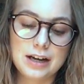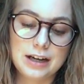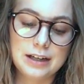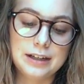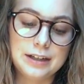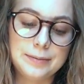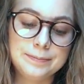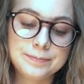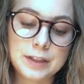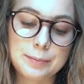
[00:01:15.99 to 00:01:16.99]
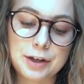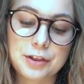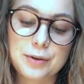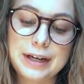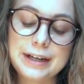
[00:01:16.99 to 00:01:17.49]
Number
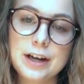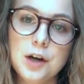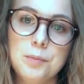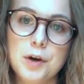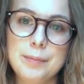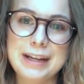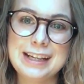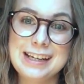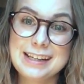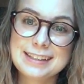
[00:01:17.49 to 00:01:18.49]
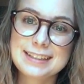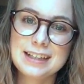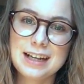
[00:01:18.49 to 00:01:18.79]
3, comorbidities.